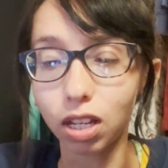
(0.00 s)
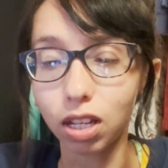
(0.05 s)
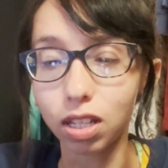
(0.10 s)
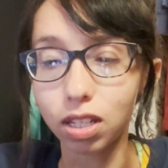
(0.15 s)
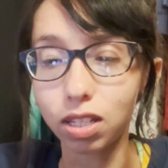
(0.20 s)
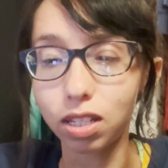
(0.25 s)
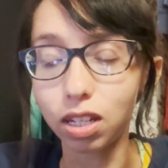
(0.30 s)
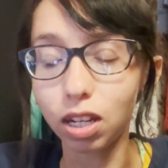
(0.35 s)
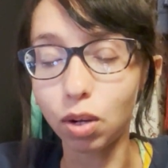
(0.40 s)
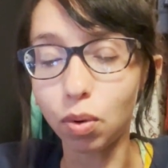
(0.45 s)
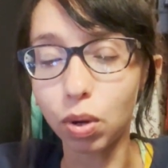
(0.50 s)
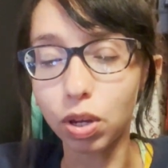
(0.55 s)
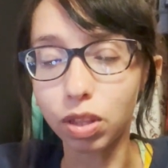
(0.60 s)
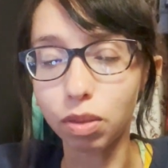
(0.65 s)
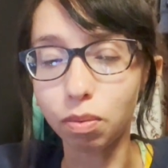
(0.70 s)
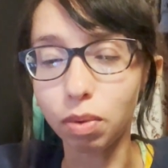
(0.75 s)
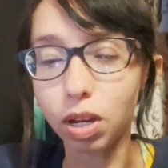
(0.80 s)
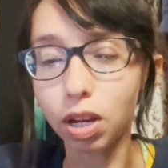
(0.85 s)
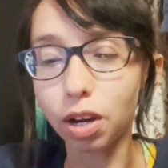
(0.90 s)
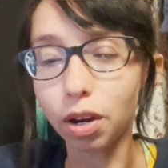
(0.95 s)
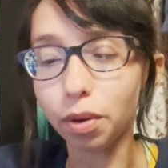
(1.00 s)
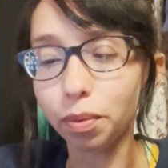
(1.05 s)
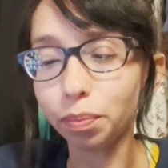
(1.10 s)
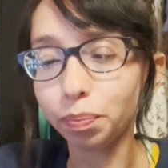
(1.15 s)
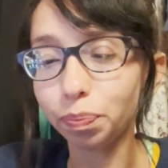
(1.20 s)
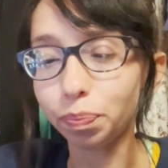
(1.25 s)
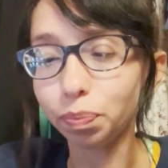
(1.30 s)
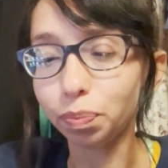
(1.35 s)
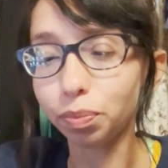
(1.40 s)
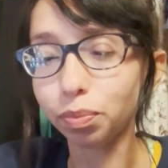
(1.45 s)
stick with me here.
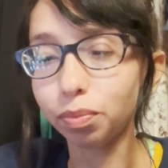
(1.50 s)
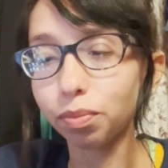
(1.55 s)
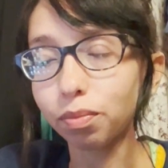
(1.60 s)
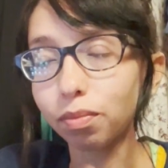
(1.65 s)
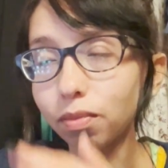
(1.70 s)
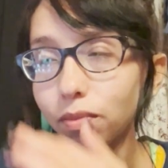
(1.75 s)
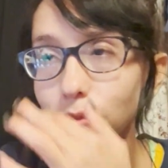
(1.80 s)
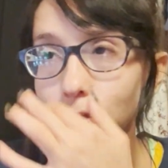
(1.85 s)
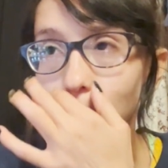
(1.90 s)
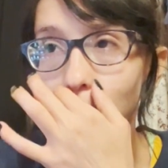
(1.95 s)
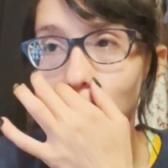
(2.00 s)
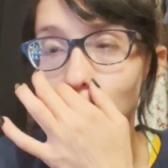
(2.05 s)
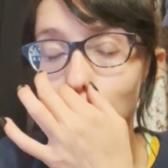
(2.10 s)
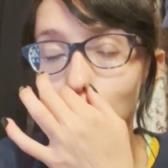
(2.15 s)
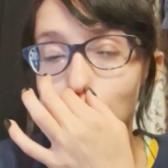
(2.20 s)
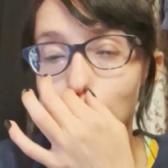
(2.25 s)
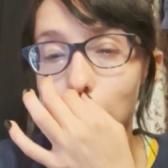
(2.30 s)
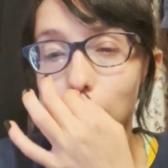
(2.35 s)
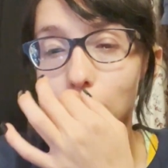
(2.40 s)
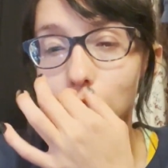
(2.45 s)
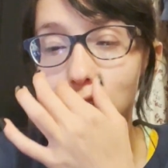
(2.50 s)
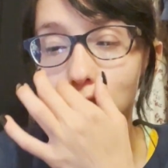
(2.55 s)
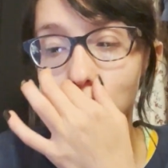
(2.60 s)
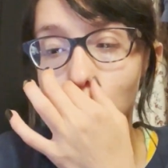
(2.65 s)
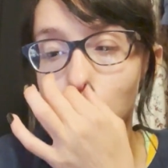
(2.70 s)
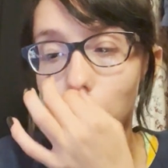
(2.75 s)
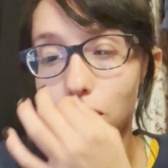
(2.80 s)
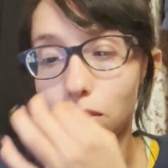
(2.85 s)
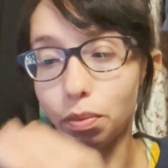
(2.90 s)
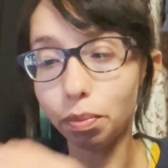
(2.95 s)

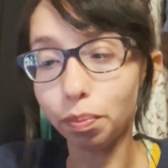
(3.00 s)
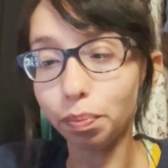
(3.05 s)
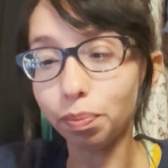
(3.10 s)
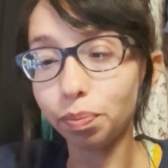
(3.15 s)
So